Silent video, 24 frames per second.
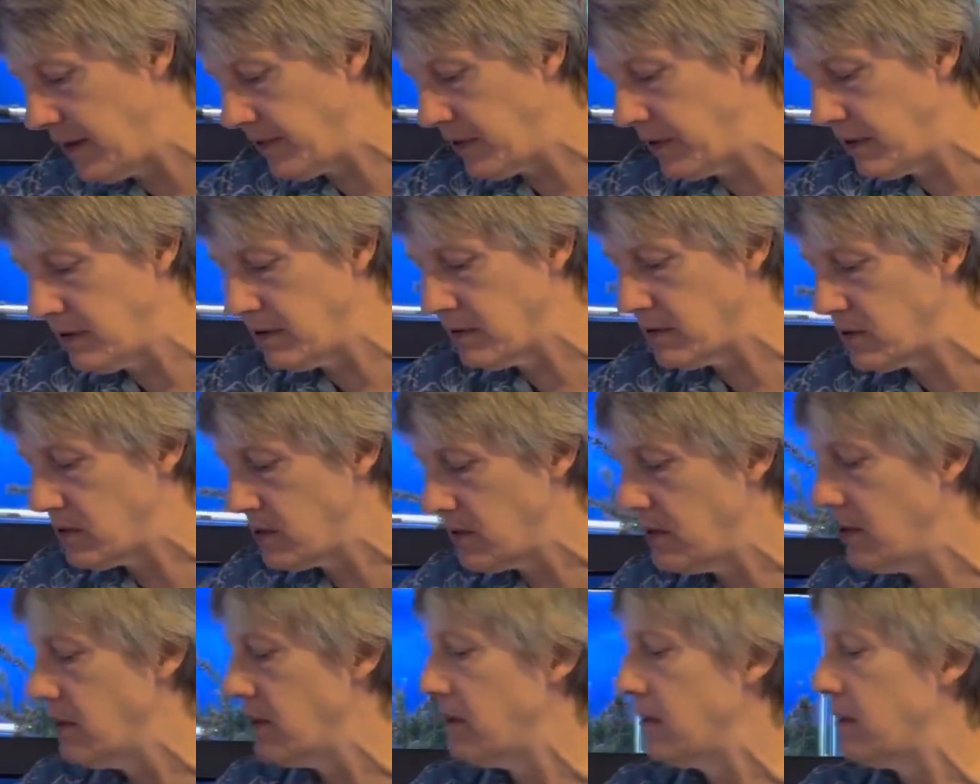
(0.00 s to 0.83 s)
the
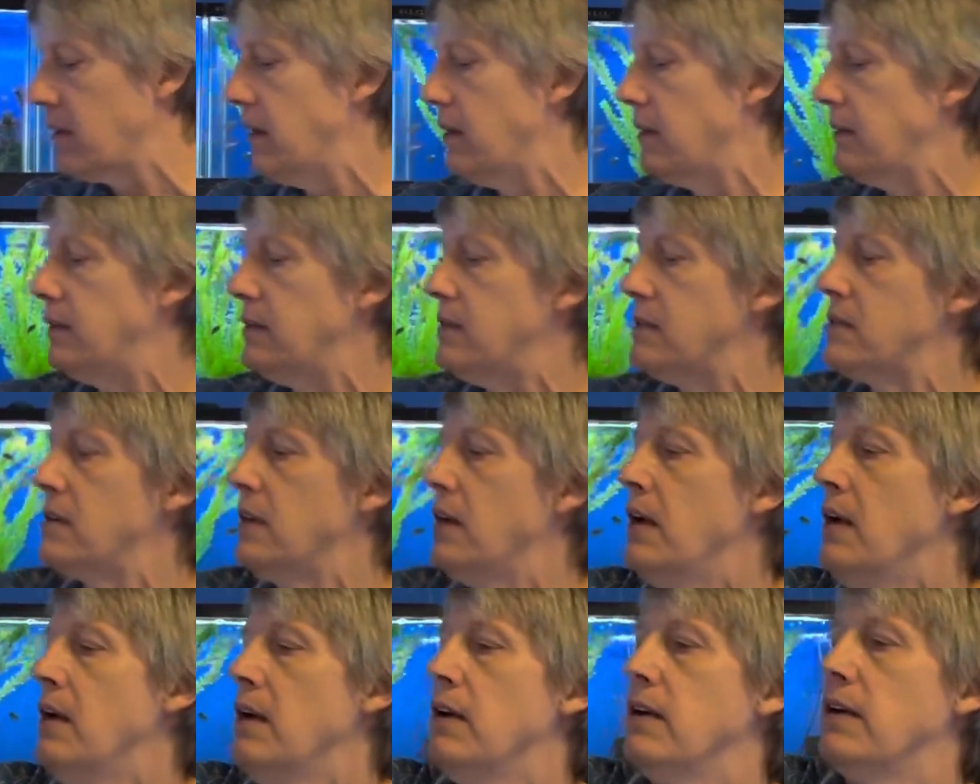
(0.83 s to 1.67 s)
colors.
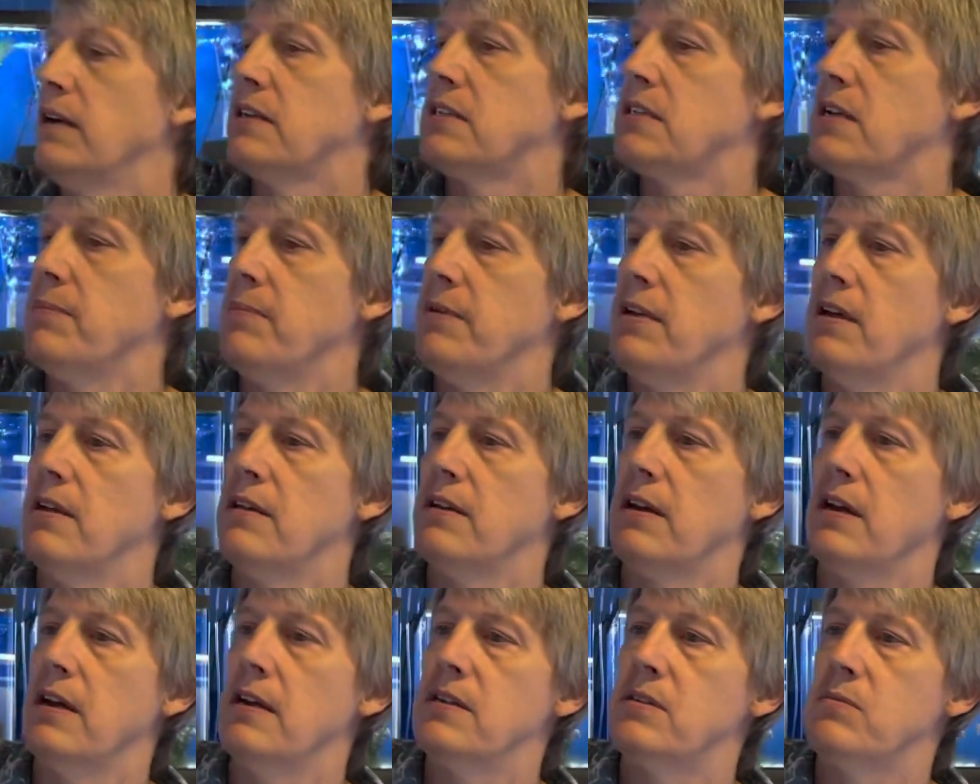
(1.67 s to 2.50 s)
Like some of the
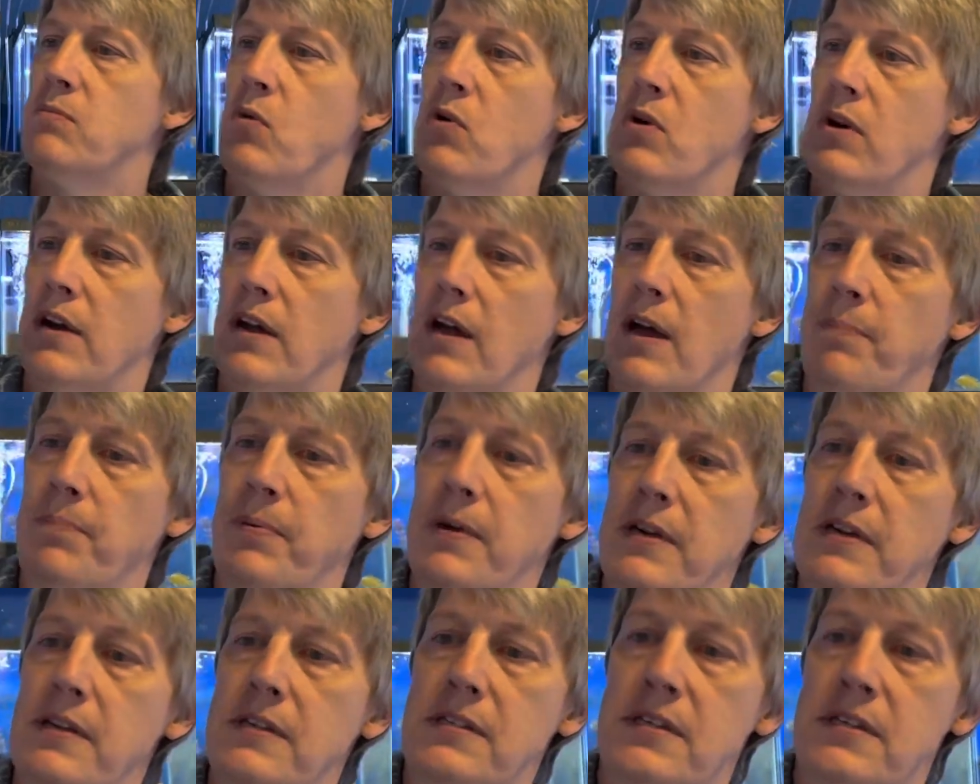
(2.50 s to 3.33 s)
other guys. More guppies.